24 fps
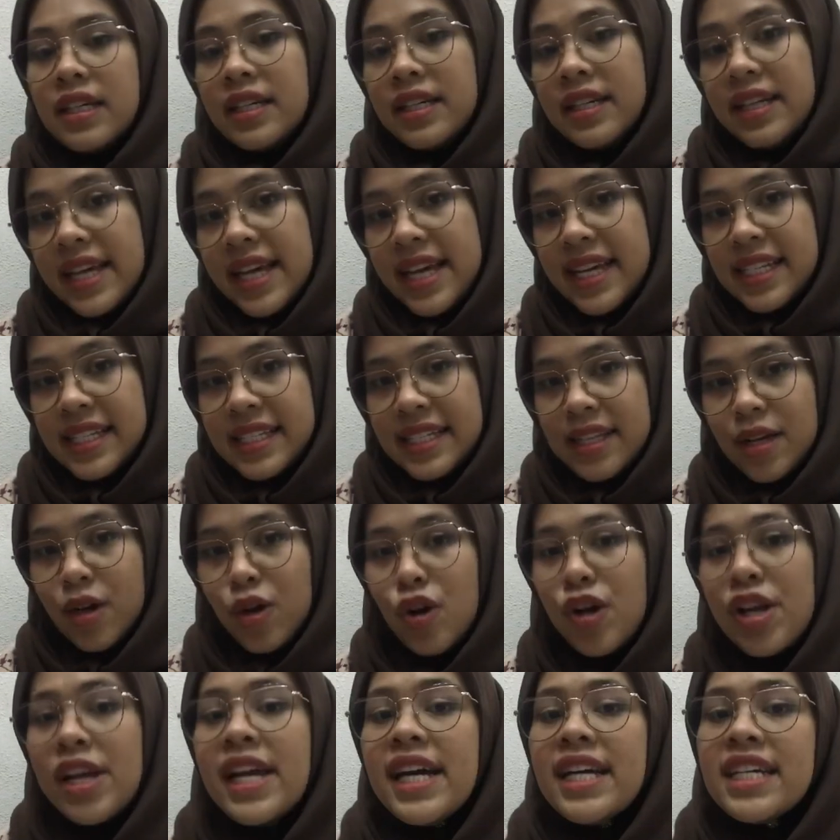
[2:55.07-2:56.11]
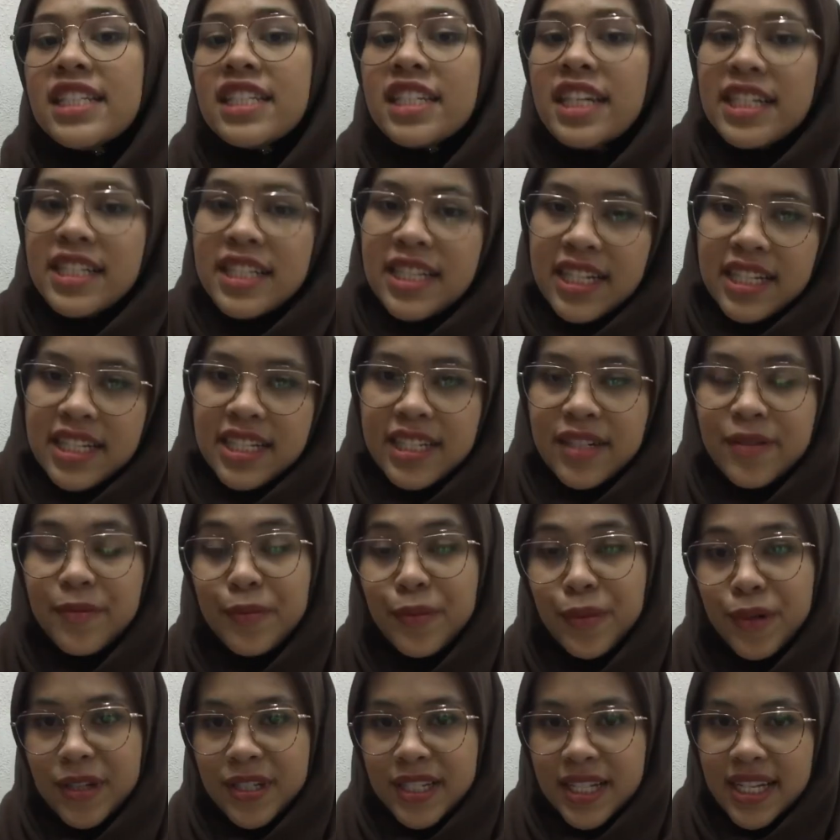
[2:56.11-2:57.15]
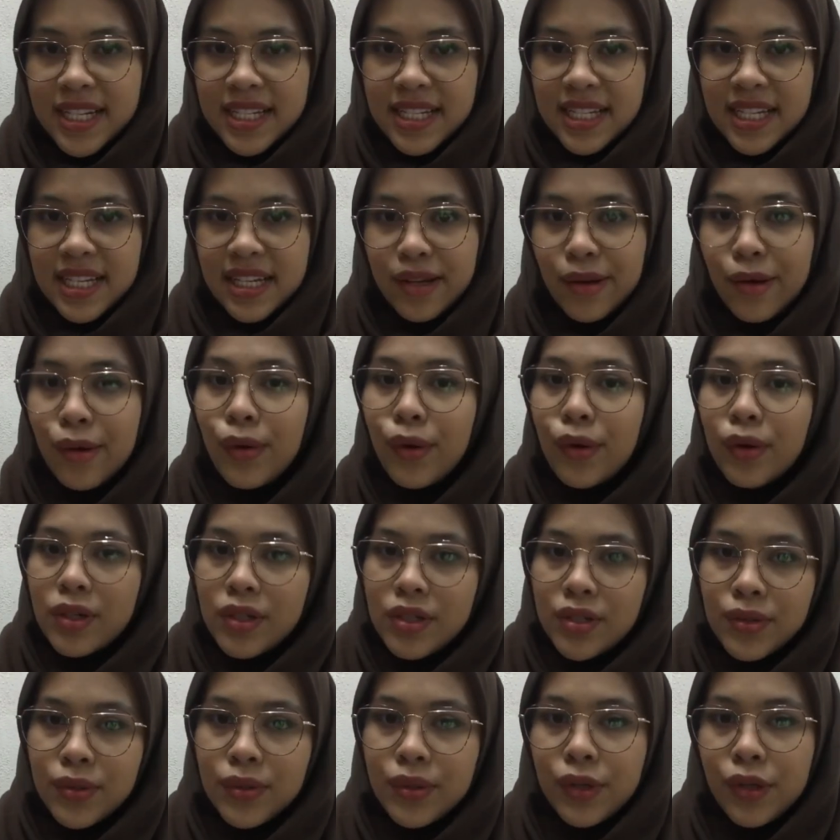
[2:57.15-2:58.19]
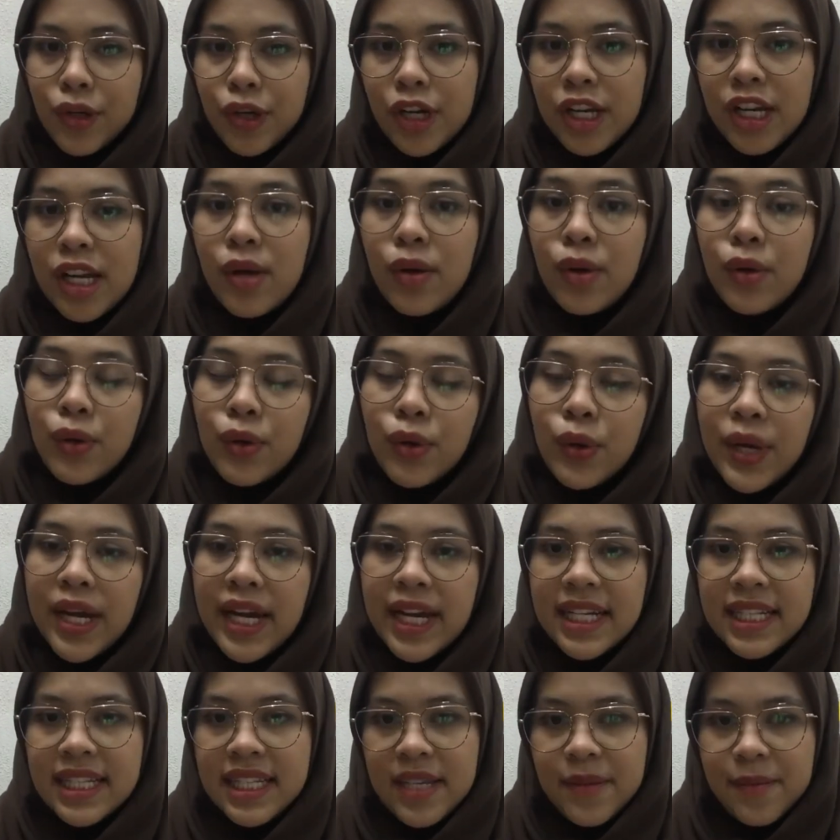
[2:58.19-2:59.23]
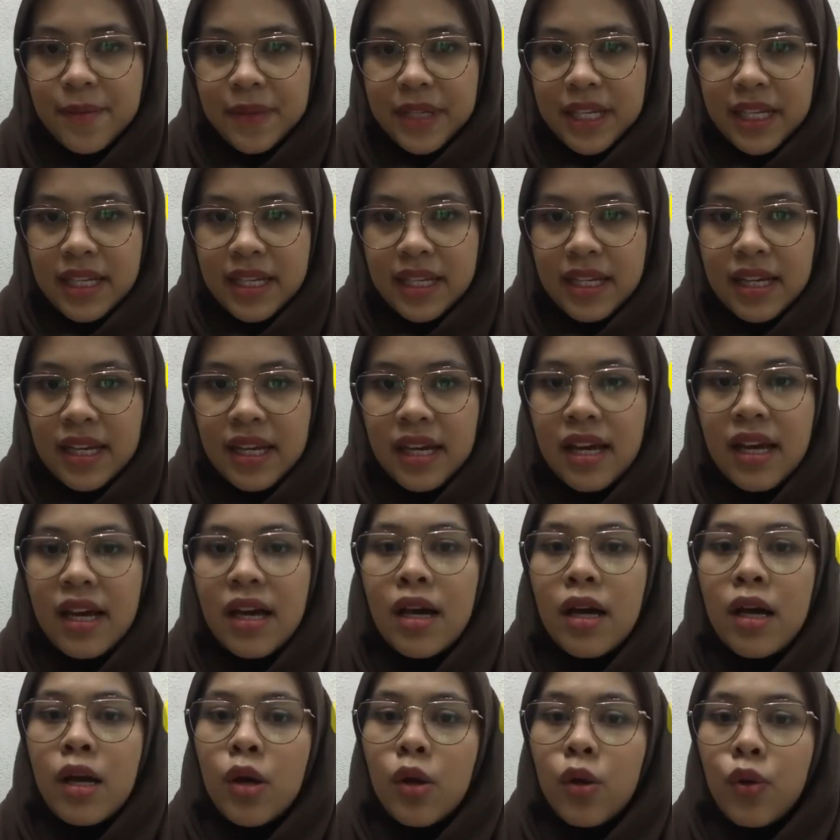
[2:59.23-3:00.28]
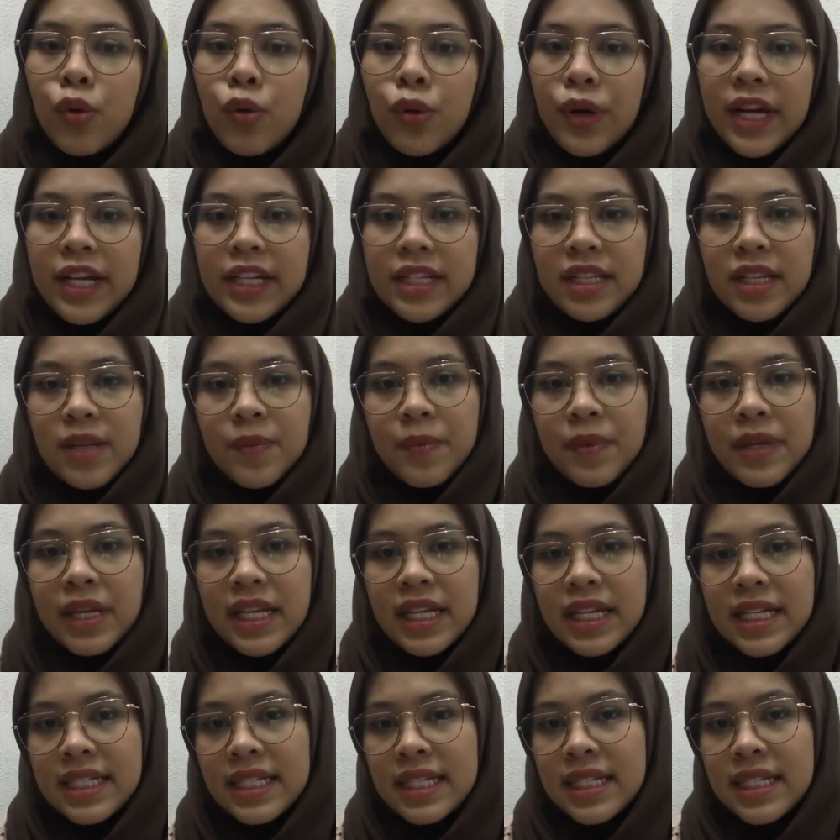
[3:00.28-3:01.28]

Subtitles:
Next, online transaction processing, or also called OLTP. OLTP is